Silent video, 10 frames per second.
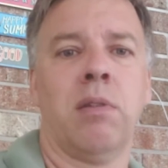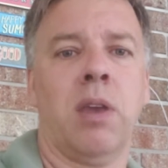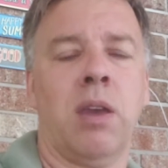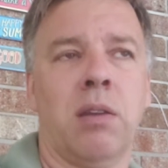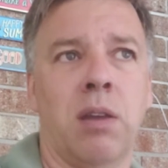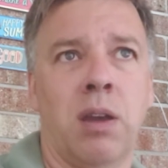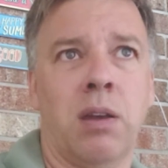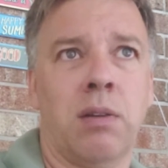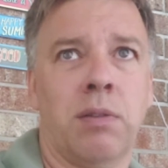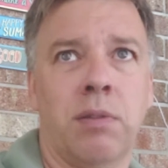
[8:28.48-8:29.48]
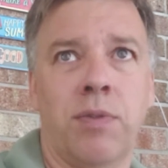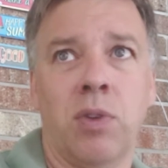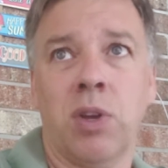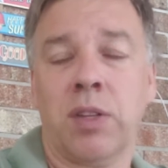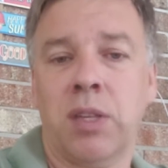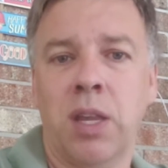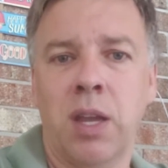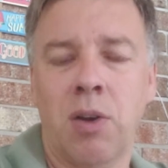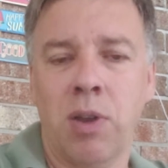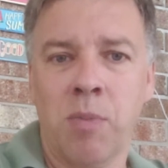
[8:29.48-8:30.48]
And if you look today
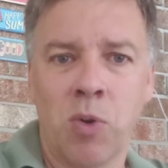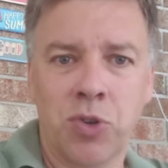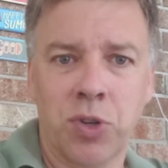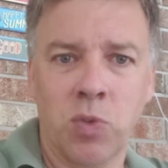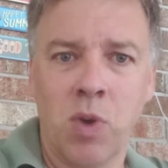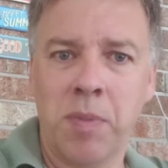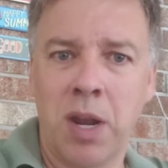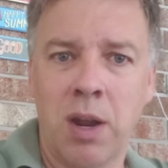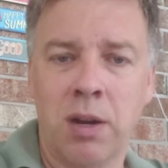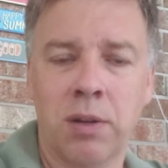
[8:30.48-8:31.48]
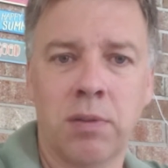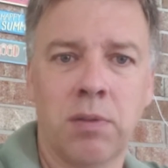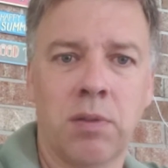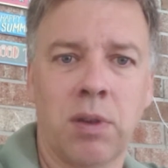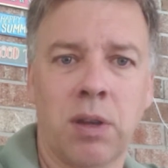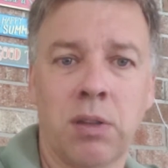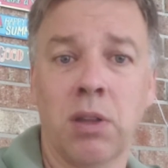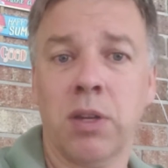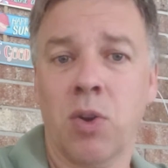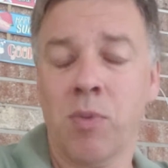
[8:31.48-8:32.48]
how emotional women are, you
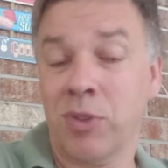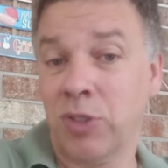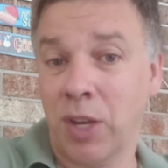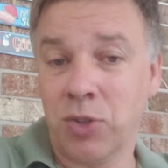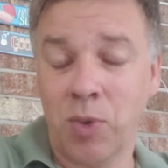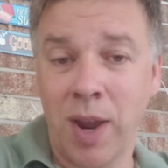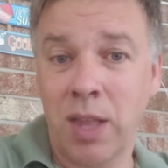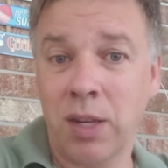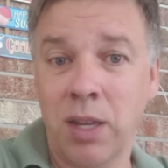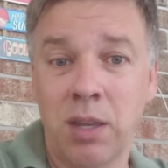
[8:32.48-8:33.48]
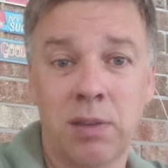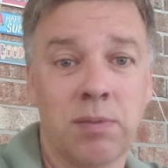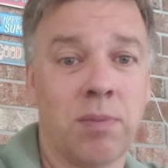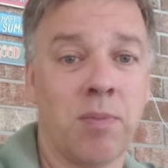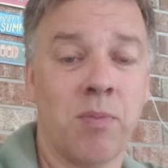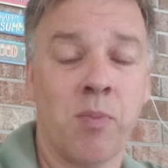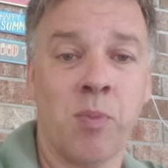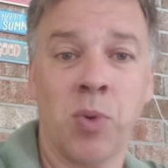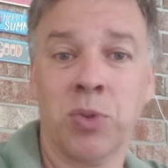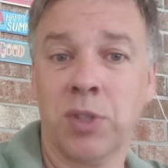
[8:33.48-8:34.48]
look at homosexuality,
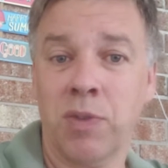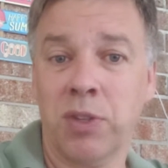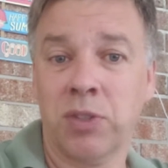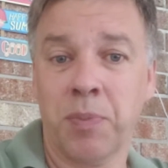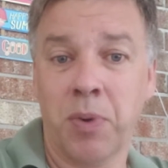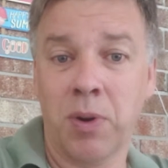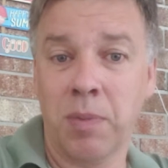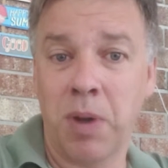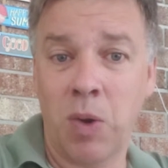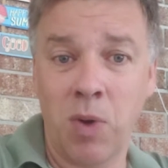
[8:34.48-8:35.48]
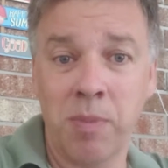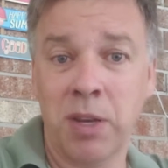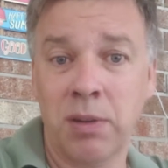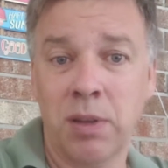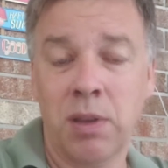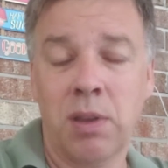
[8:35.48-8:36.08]
most of it's supported by women.